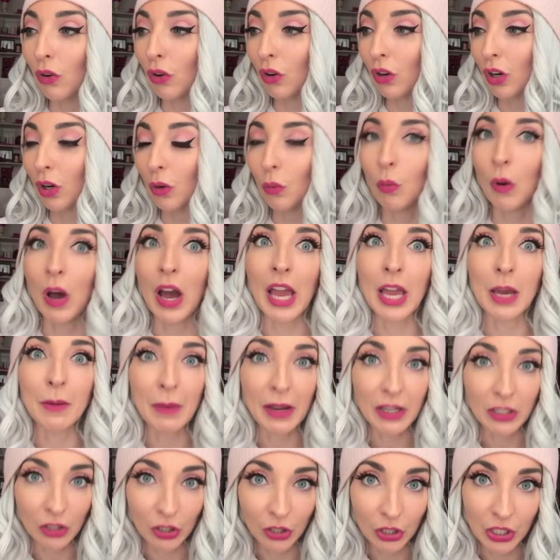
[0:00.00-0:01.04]
Or why am
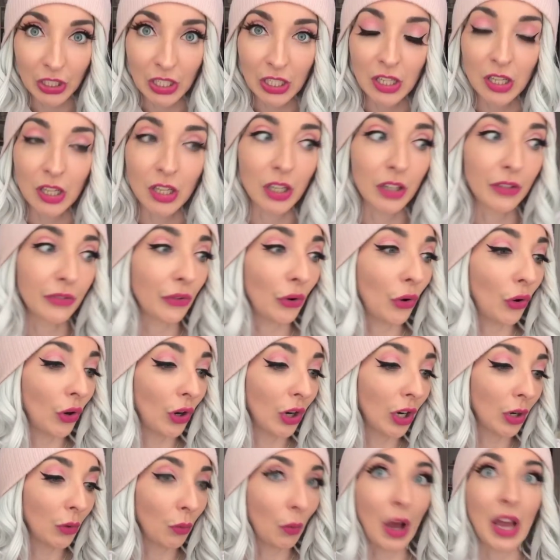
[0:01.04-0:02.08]
I not good enough?
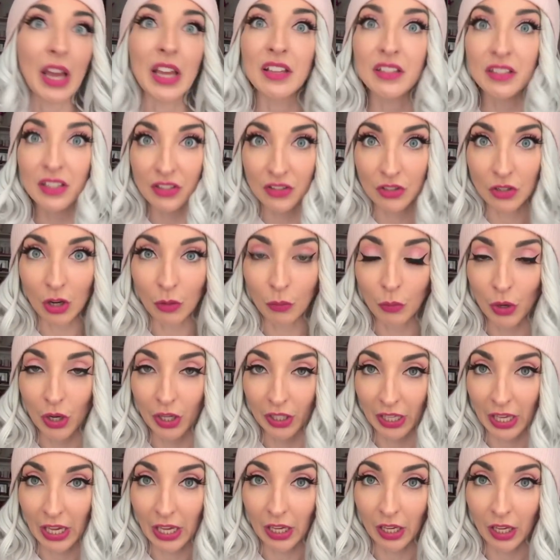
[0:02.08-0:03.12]
Or why is this not
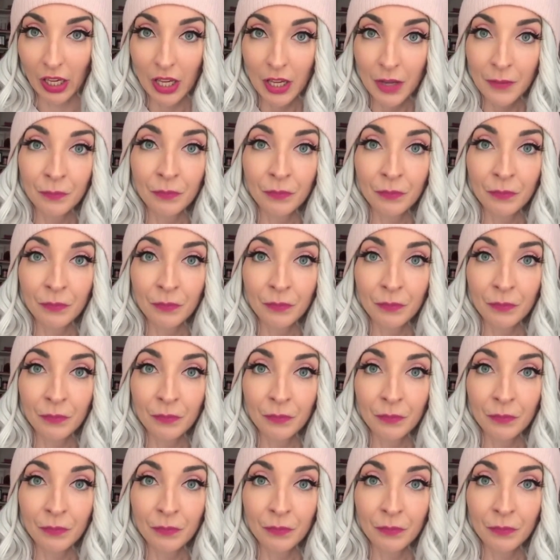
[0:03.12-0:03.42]
working?